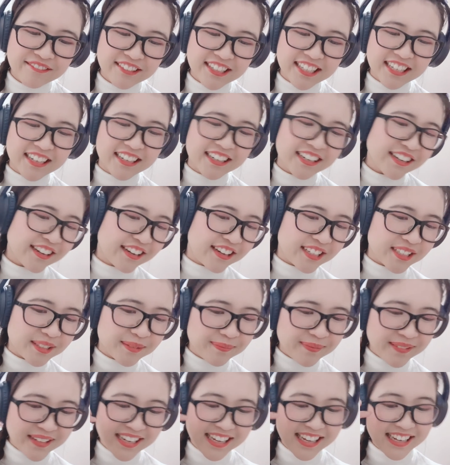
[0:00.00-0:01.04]
regarding
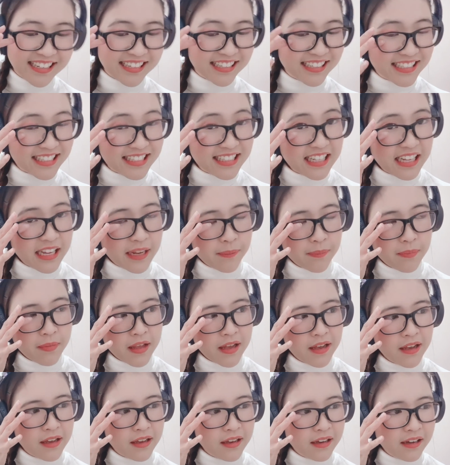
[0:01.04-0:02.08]
cosplay and Disney.
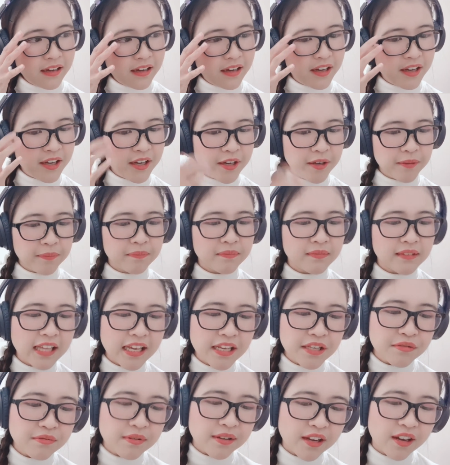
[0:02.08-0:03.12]

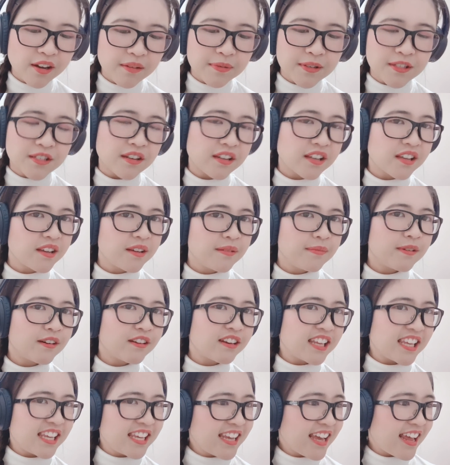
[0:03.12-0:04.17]
Next week I'll be talking
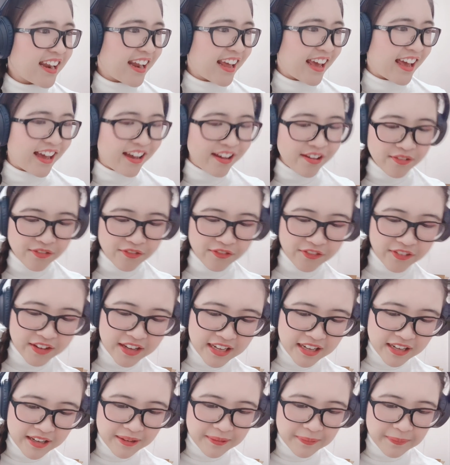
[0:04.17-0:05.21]
about E and F.
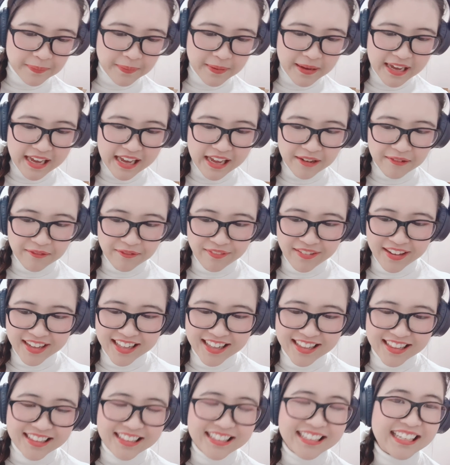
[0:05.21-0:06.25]
But
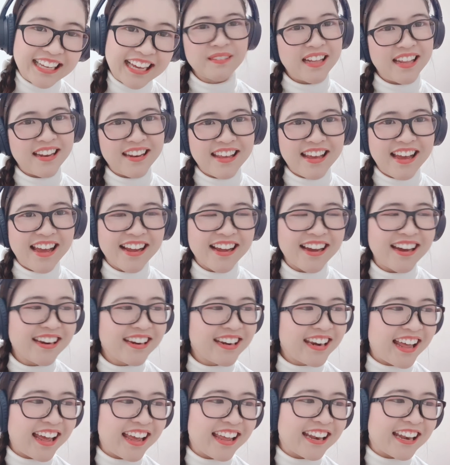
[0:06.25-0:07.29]
well, Lenny, I
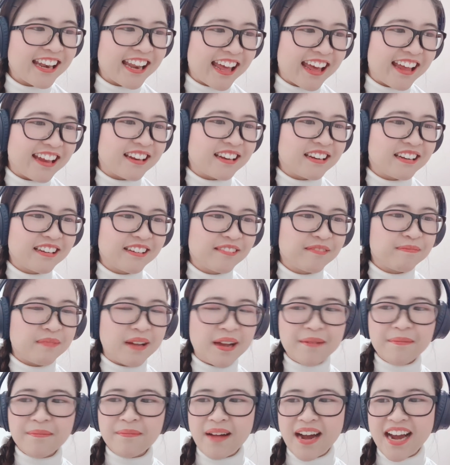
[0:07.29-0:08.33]
can't lie that
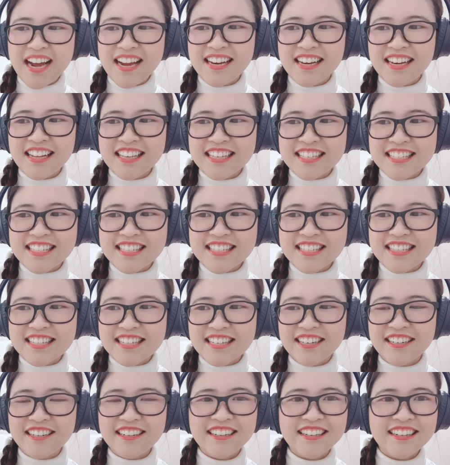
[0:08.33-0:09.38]
my mind is
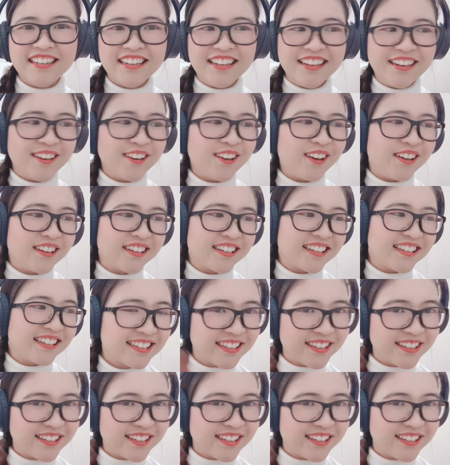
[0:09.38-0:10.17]
currently not